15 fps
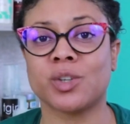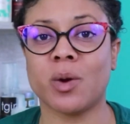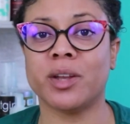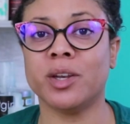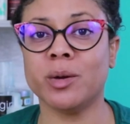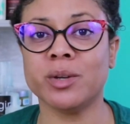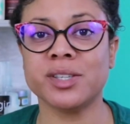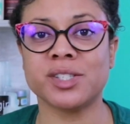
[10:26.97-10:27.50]
so I
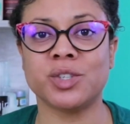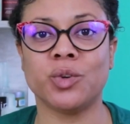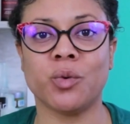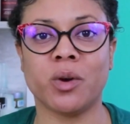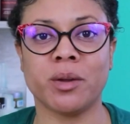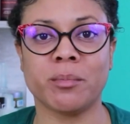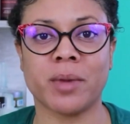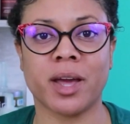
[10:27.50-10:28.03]
noticed
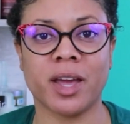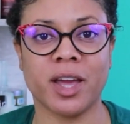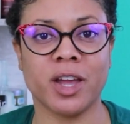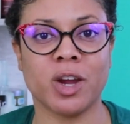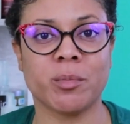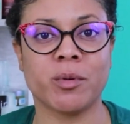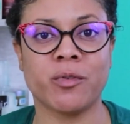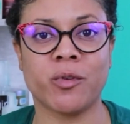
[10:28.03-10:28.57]
doing my
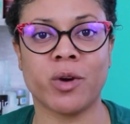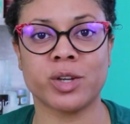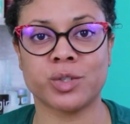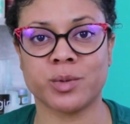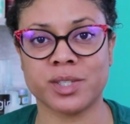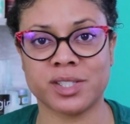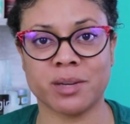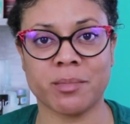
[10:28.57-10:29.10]
hair before I
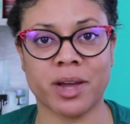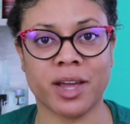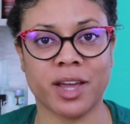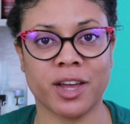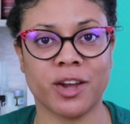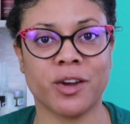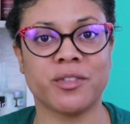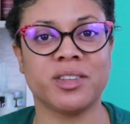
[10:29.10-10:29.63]
twisted my
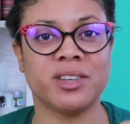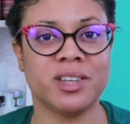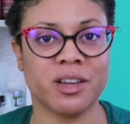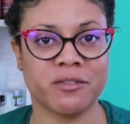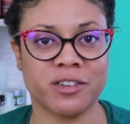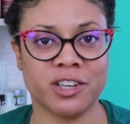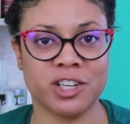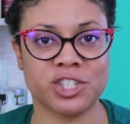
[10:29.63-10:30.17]
hair, the
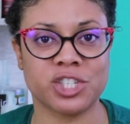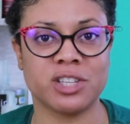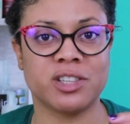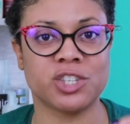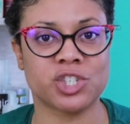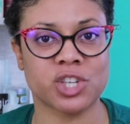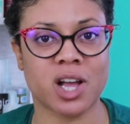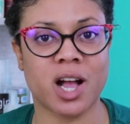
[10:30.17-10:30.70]
definition, the
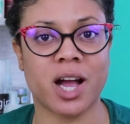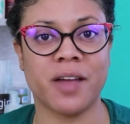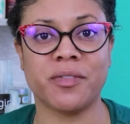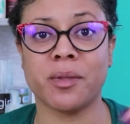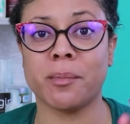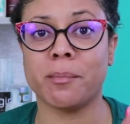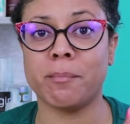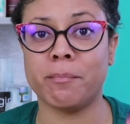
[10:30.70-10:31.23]
shine,
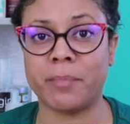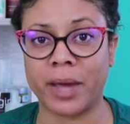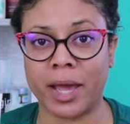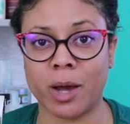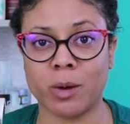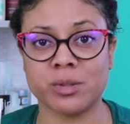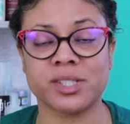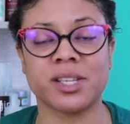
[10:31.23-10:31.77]
the
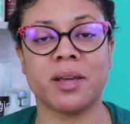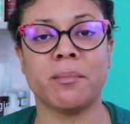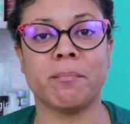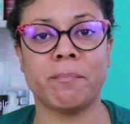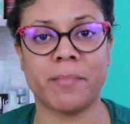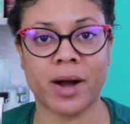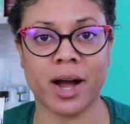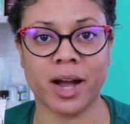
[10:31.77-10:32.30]
bounce
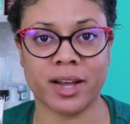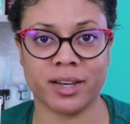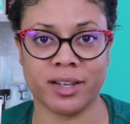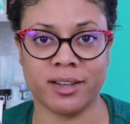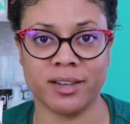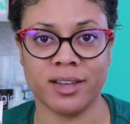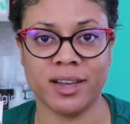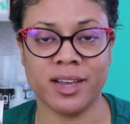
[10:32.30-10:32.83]
and
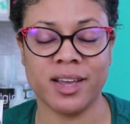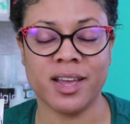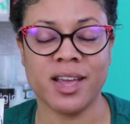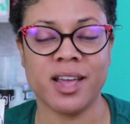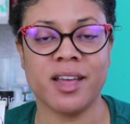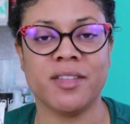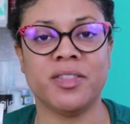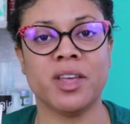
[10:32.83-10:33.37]
body
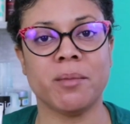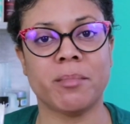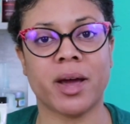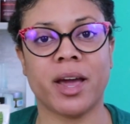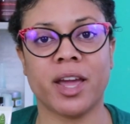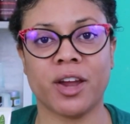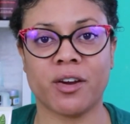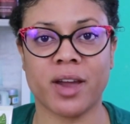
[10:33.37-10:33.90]
that my
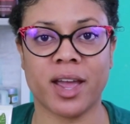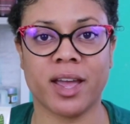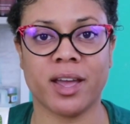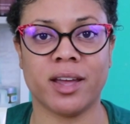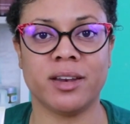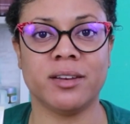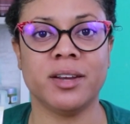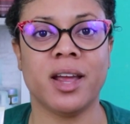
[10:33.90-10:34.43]
hair
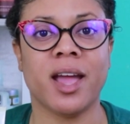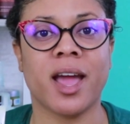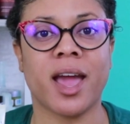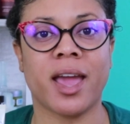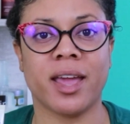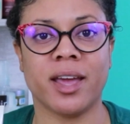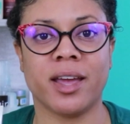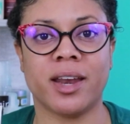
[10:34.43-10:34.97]
had
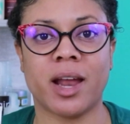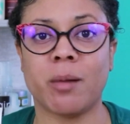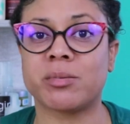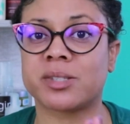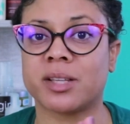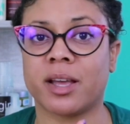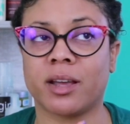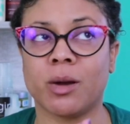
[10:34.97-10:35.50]
and I
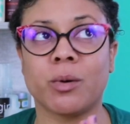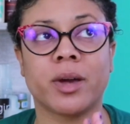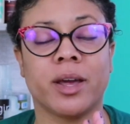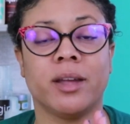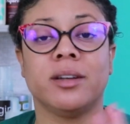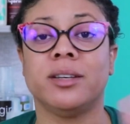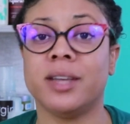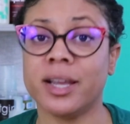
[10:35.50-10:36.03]
was like,
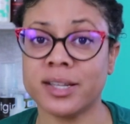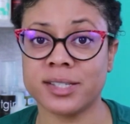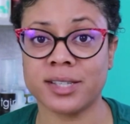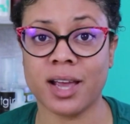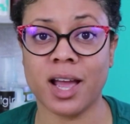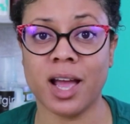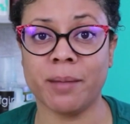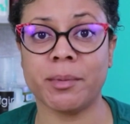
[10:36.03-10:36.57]
okay, next
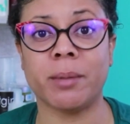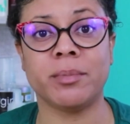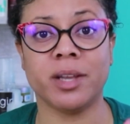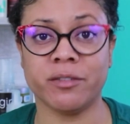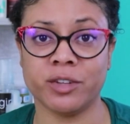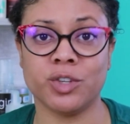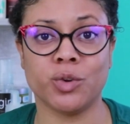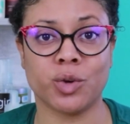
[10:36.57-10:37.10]
time I'm
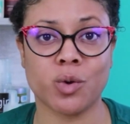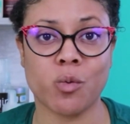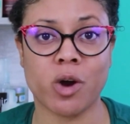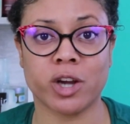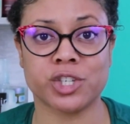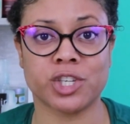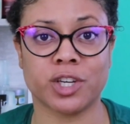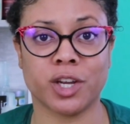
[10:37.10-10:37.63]
definitely doing a
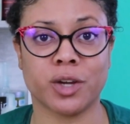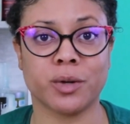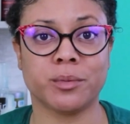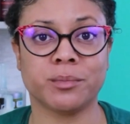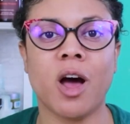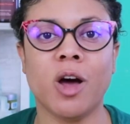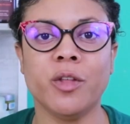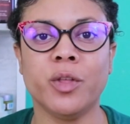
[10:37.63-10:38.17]
wash and go.
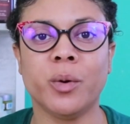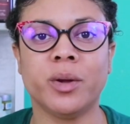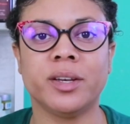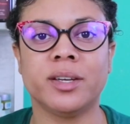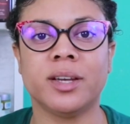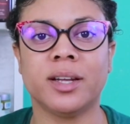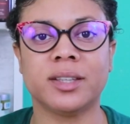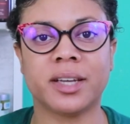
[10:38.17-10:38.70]
Although I
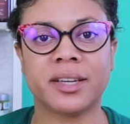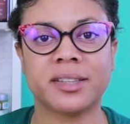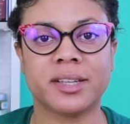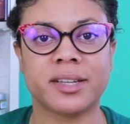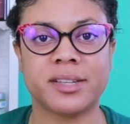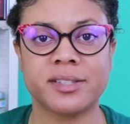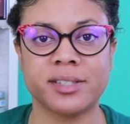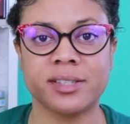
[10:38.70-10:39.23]
did not like the
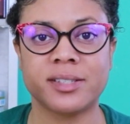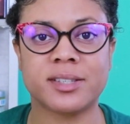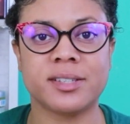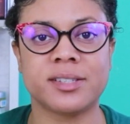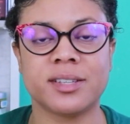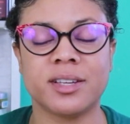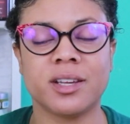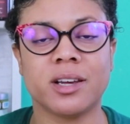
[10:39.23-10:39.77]

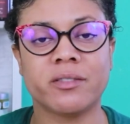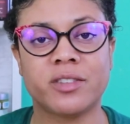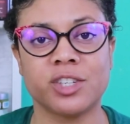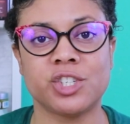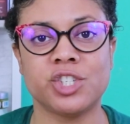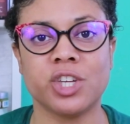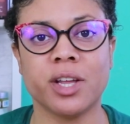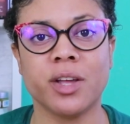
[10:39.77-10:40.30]
consistency of
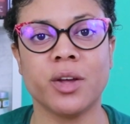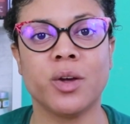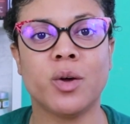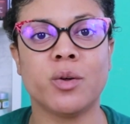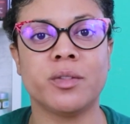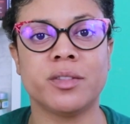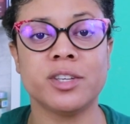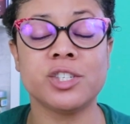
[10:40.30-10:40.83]
this
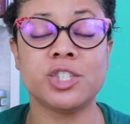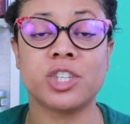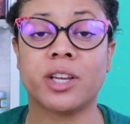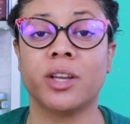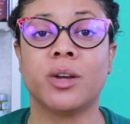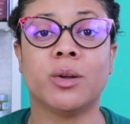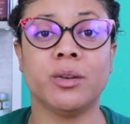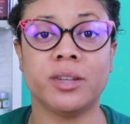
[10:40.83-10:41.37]
gel, this
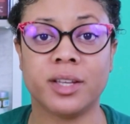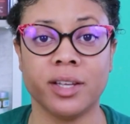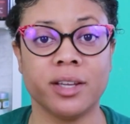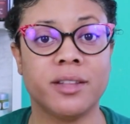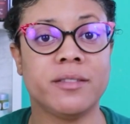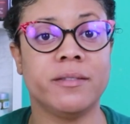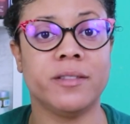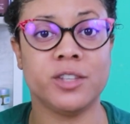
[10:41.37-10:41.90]
gel
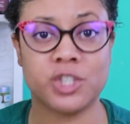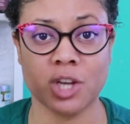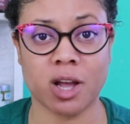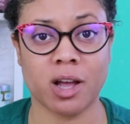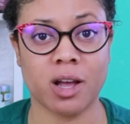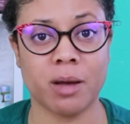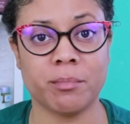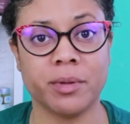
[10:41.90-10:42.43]
did the
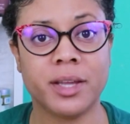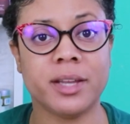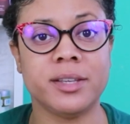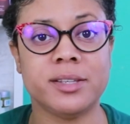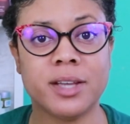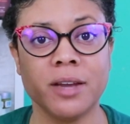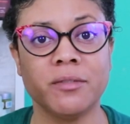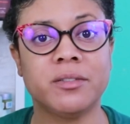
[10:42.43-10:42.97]
job. It
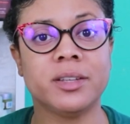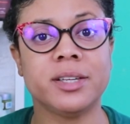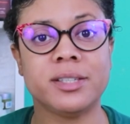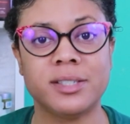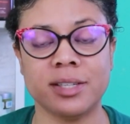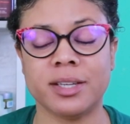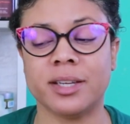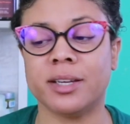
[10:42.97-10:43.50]
definitely
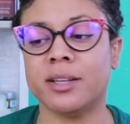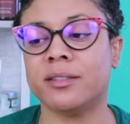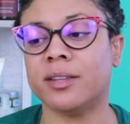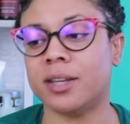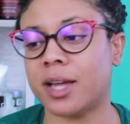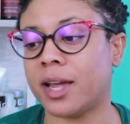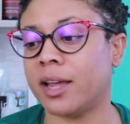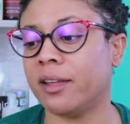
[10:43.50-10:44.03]
did the
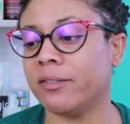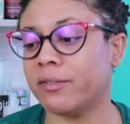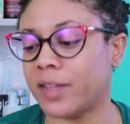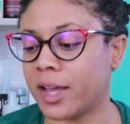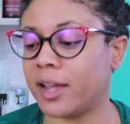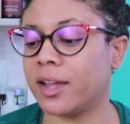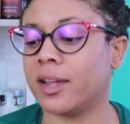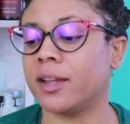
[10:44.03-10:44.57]
dang
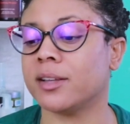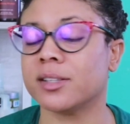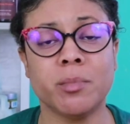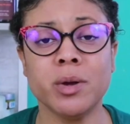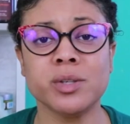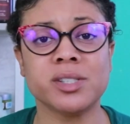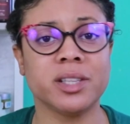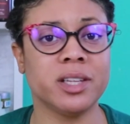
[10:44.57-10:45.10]
thing.
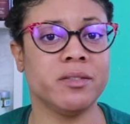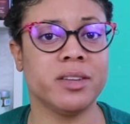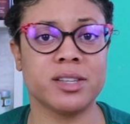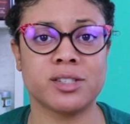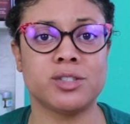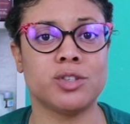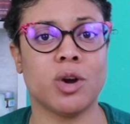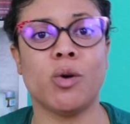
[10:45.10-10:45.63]
Most
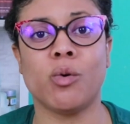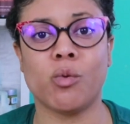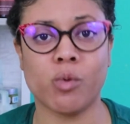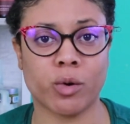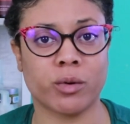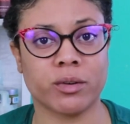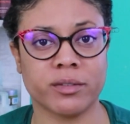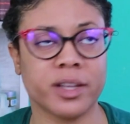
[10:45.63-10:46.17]
leave-ins don't
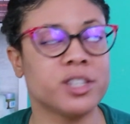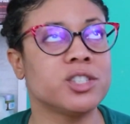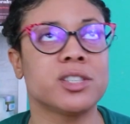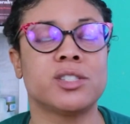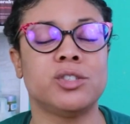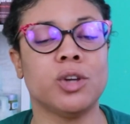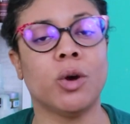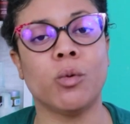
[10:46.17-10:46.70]
work. They
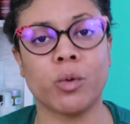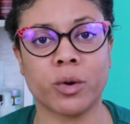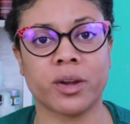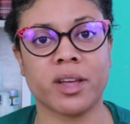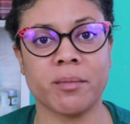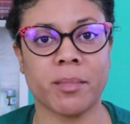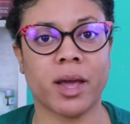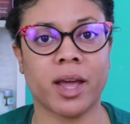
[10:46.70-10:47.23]
just don't
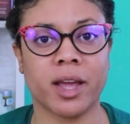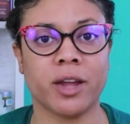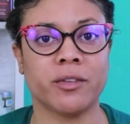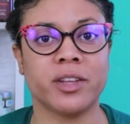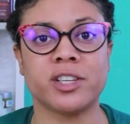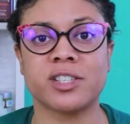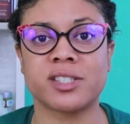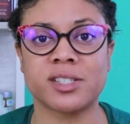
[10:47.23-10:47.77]
work in my hair.
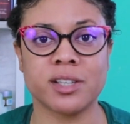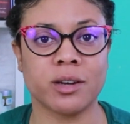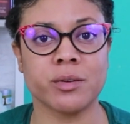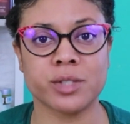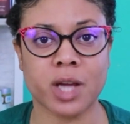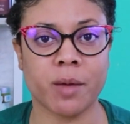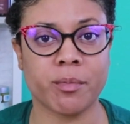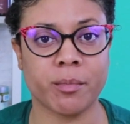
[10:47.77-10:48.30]
They just sit on
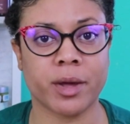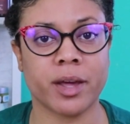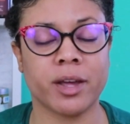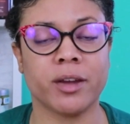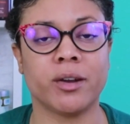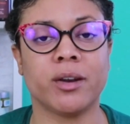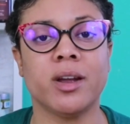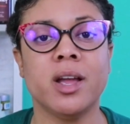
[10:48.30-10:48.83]
top of my
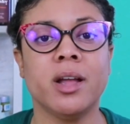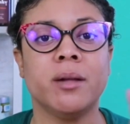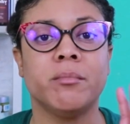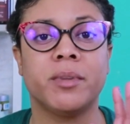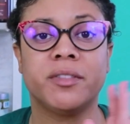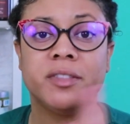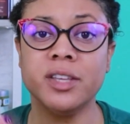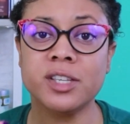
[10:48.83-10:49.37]
hair.
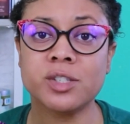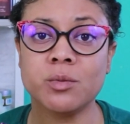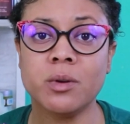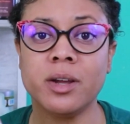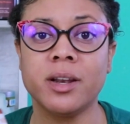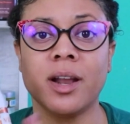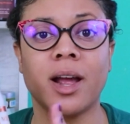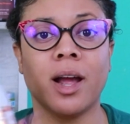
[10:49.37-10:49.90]
But this
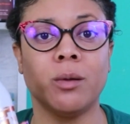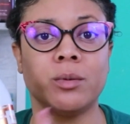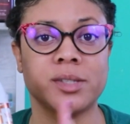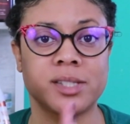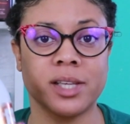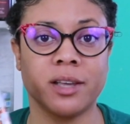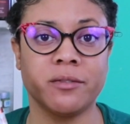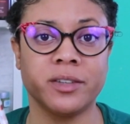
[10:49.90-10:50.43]
one, I will
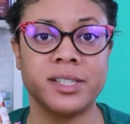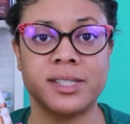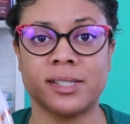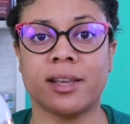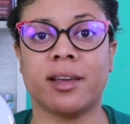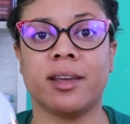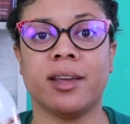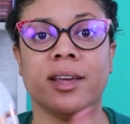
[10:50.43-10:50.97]
safely
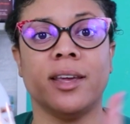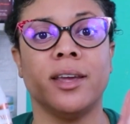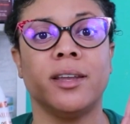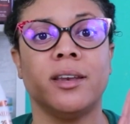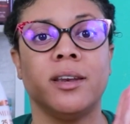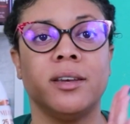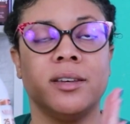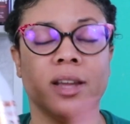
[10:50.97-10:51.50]
say
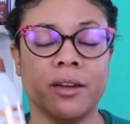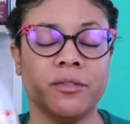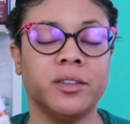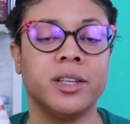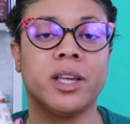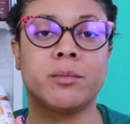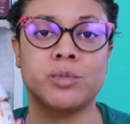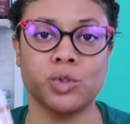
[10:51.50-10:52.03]
it
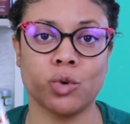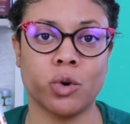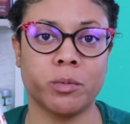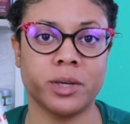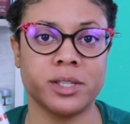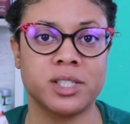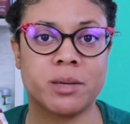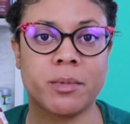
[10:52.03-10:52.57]
definitely
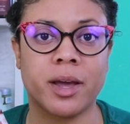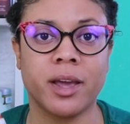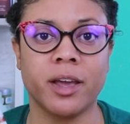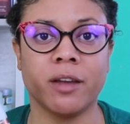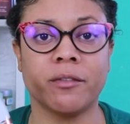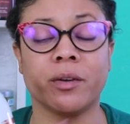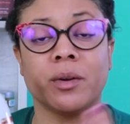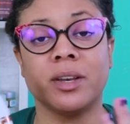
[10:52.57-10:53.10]
absorbed into my
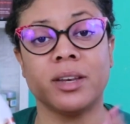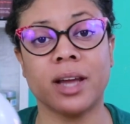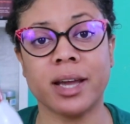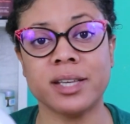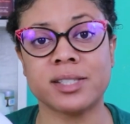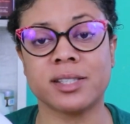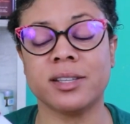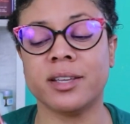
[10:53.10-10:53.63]
hair very
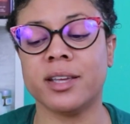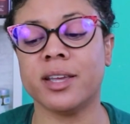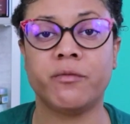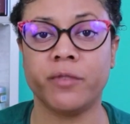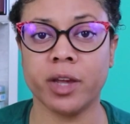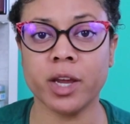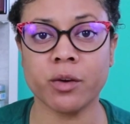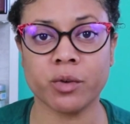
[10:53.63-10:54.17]
nicely,
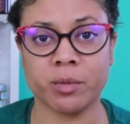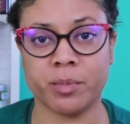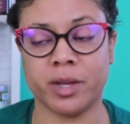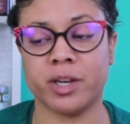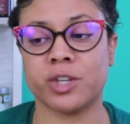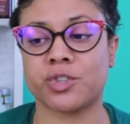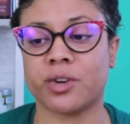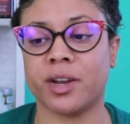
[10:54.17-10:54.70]
very
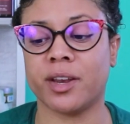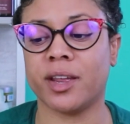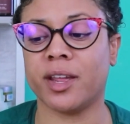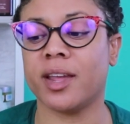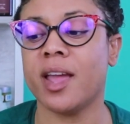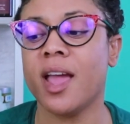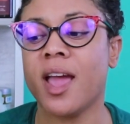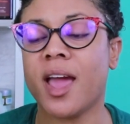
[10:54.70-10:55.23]

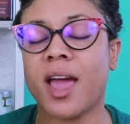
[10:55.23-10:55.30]
penetrating,